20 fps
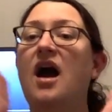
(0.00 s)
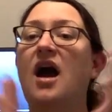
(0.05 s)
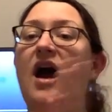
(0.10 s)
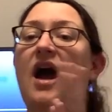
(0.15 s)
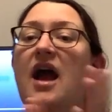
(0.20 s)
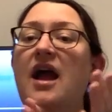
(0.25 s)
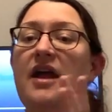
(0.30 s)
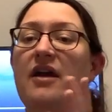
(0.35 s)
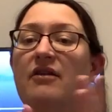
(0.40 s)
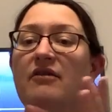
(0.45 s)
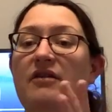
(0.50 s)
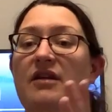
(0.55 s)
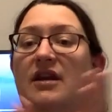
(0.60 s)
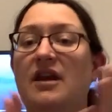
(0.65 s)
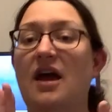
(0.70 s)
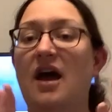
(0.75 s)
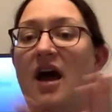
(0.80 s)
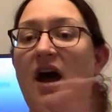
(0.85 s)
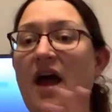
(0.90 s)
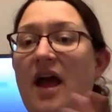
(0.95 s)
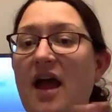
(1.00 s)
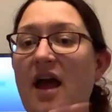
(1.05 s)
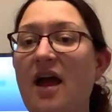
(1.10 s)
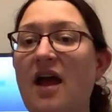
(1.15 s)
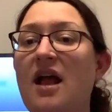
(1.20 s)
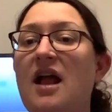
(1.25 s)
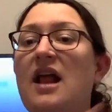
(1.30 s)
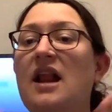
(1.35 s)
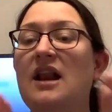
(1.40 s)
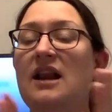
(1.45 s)
Higher and higher,
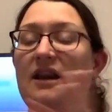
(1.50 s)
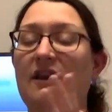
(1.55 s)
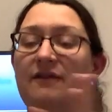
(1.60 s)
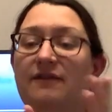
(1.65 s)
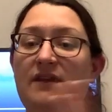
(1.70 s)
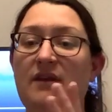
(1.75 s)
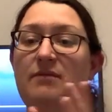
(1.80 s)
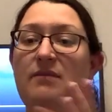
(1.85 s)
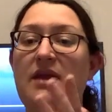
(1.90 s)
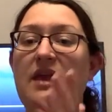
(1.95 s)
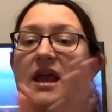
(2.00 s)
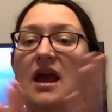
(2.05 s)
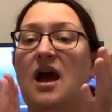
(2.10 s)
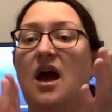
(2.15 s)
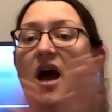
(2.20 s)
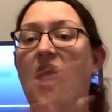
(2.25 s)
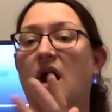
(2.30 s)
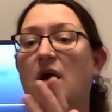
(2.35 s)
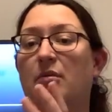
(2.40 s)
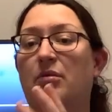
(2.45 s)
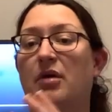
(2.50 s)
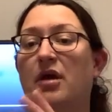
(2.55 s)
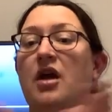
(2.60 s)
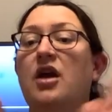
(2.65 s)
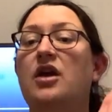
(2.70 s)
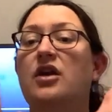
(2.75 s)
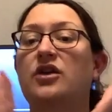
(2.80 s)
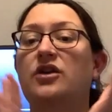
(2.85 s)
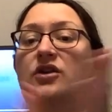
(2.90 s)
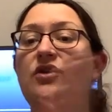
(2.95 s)
lifting me up.
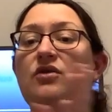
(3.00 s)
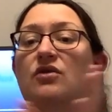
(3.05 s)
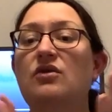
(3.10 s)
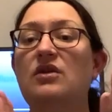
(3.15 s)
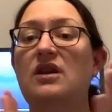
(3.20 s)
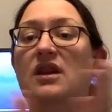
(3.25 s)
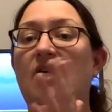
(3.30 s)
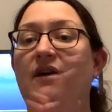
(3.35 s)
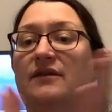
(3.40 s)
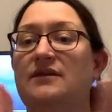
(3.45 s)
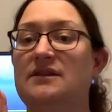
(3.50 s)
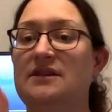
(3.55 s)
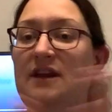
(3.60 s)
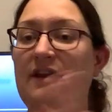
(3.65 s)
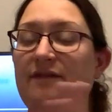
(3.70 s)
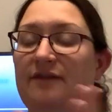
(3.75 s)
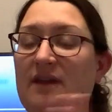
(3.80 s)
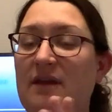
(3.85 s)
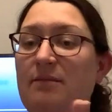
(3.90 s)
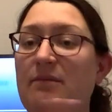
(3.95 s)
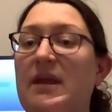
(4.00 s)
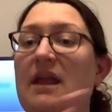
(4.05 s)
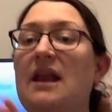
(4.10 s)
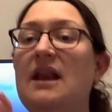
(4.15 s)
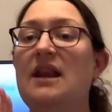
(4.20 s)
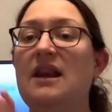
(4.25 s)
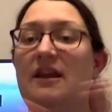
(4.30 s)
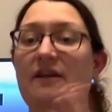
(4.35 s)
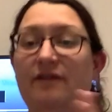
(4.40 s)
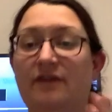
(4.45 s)
Your love's lifting
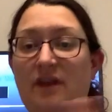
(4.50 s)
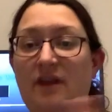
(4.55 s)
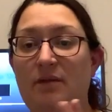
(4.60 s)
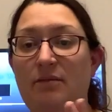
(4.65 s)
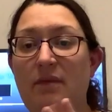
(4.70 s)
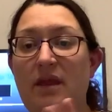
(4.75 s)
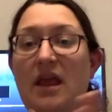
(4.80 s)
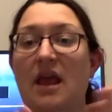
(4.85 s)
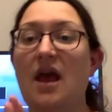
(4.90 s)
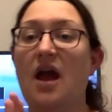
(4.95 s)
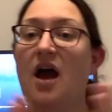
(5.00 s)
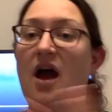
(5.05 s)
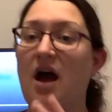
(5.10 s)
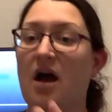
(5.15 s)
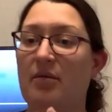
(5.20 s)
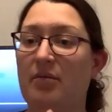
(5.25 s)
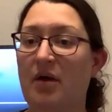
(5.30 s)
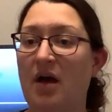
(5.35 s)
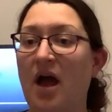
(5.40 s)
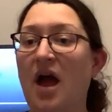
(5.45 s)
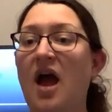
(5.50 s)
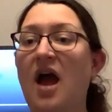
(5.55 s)
me up.